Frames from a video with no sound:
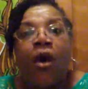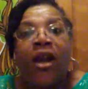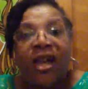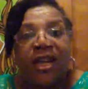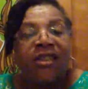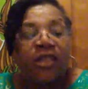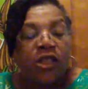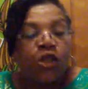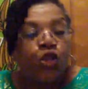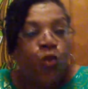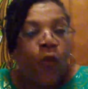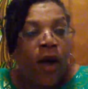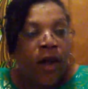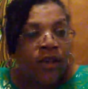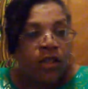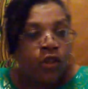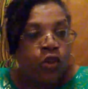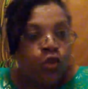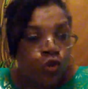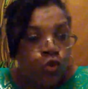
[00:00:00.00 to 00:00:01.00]
What is it do
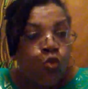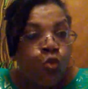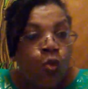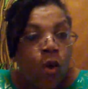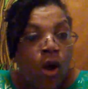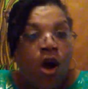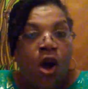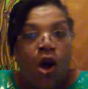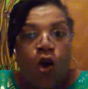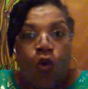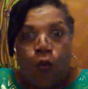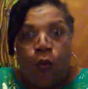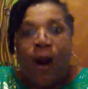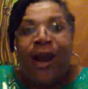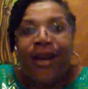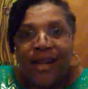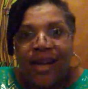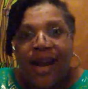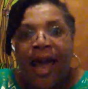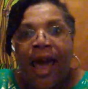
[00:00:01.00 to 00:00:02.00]
I do
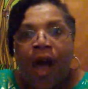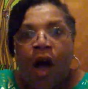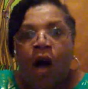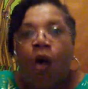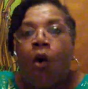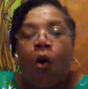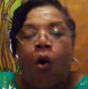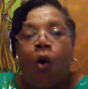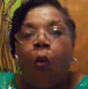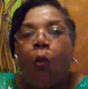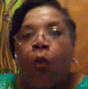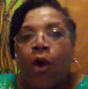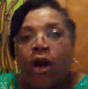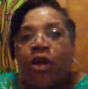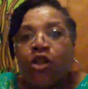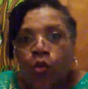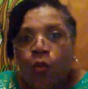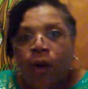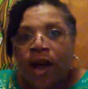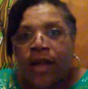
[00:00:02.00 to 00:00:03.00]
right now?
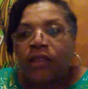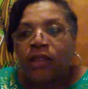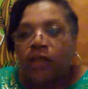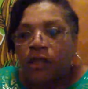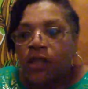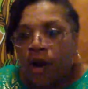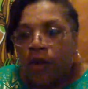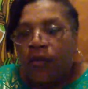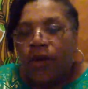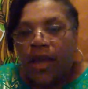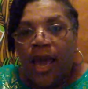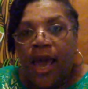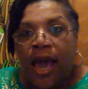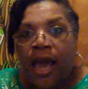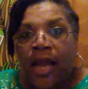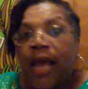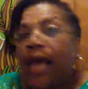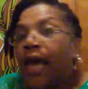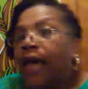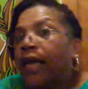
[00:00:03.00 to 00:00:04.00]
Where do I start
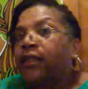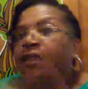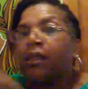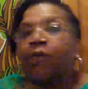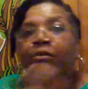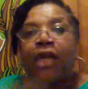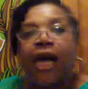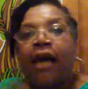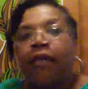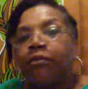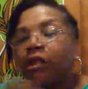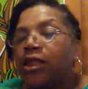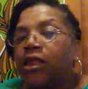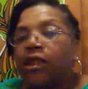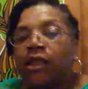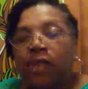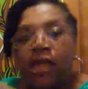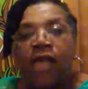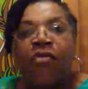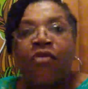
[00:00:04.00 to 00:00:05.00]
at? And sometimes
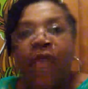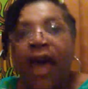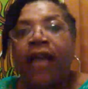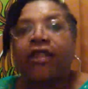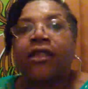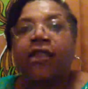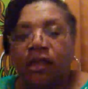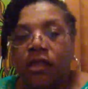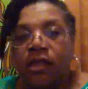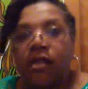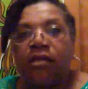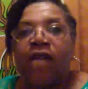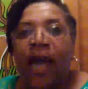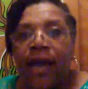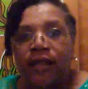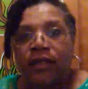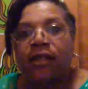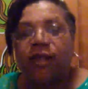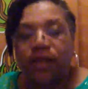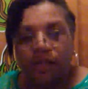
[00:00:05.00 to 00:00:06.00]
it, that's
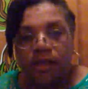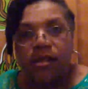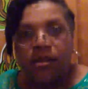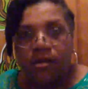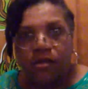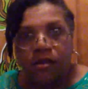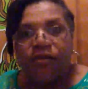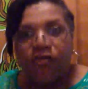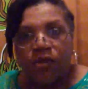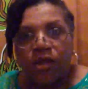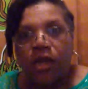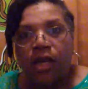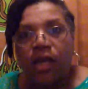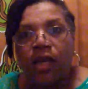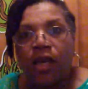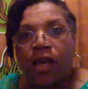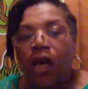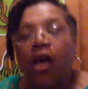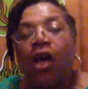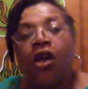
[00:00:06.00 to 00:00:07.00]
that's the
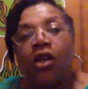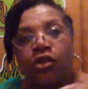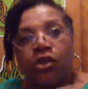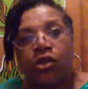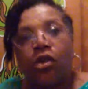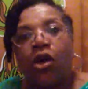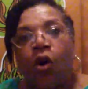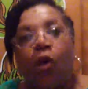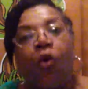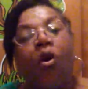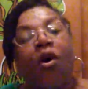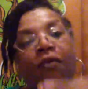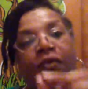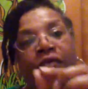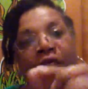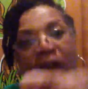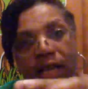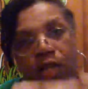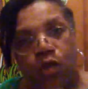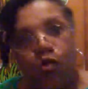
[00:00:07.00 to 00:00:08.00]
thing. So
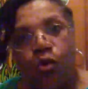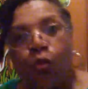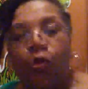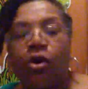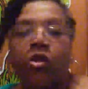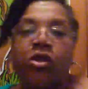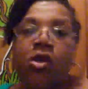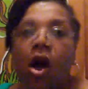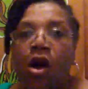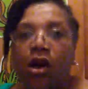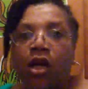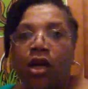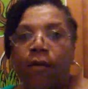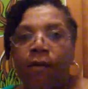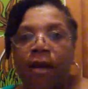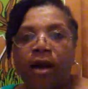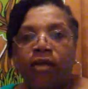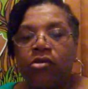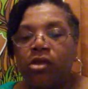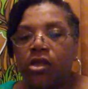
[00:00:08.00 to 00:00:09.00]
that's what we're
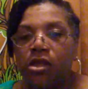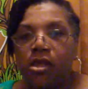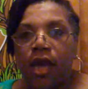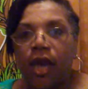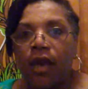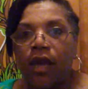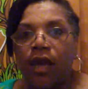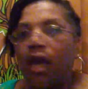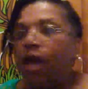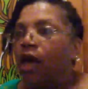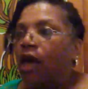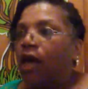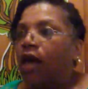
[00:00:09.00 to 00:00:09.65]
talking about today.